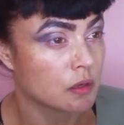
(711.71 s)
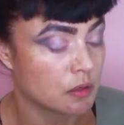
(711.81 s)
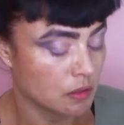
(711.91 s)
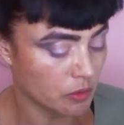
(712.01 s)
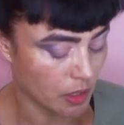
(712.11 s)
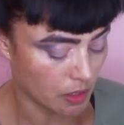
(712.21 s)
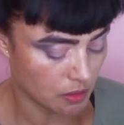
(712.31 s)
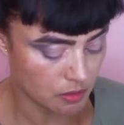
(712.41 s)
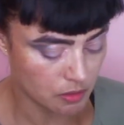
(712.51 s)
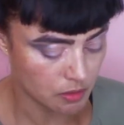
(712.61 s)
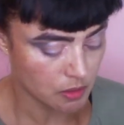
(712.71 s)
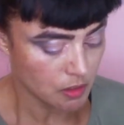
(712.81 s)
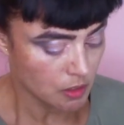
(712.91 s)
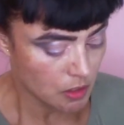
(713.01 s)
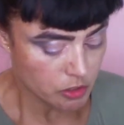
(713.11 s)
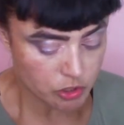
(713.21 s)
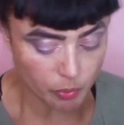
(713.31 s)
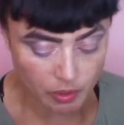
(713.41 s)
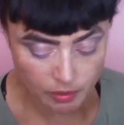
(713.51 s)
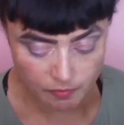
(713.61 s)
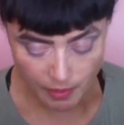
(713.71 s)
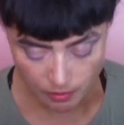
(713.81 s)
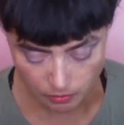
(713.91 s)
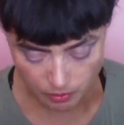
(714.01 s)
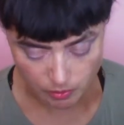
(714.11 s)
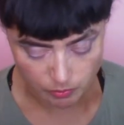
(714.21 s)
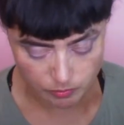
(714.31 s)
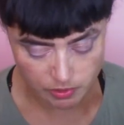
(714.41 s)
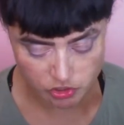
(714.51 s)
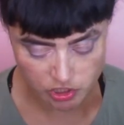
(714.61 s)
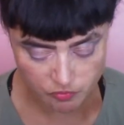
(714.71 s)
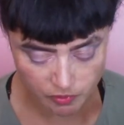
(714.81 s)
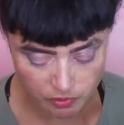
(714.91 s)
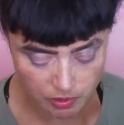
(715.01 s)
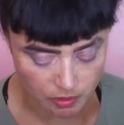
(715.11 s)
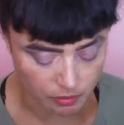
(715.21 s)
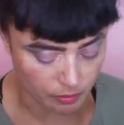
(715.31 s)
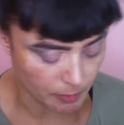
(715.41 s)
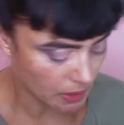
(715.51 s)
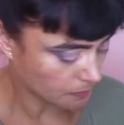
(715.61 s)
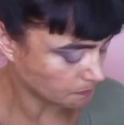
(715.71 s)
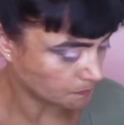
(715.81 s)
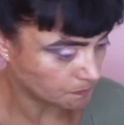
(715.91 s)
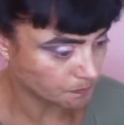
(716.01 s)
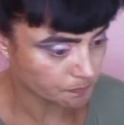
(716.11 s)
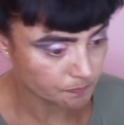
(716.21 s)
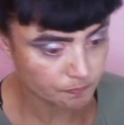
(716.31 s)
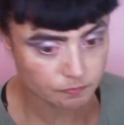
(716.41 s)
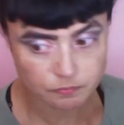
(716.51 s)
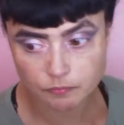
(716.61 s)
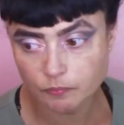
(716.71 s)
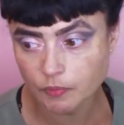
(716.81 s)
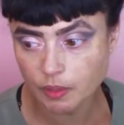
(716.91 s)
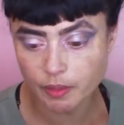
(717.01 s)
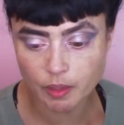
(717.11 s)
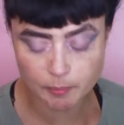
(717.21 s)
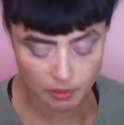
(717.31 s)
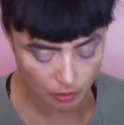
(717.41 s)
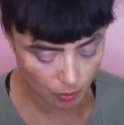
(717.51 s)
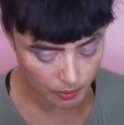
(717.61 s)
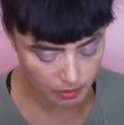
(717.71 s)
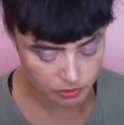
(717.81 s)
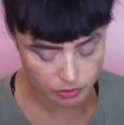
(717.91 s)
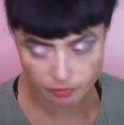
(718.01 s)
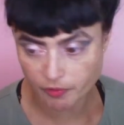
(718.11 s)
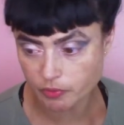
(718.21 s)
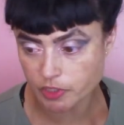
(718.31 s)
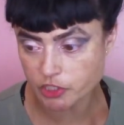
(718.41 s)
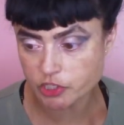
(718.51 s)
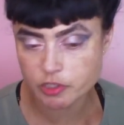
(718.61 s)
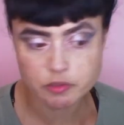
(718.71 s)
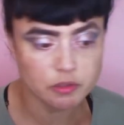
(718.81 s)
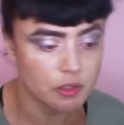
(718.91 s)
Okay. So we're going to leave that alone. It's just filled it in a little bit. And I'm going to go in and do a foundation.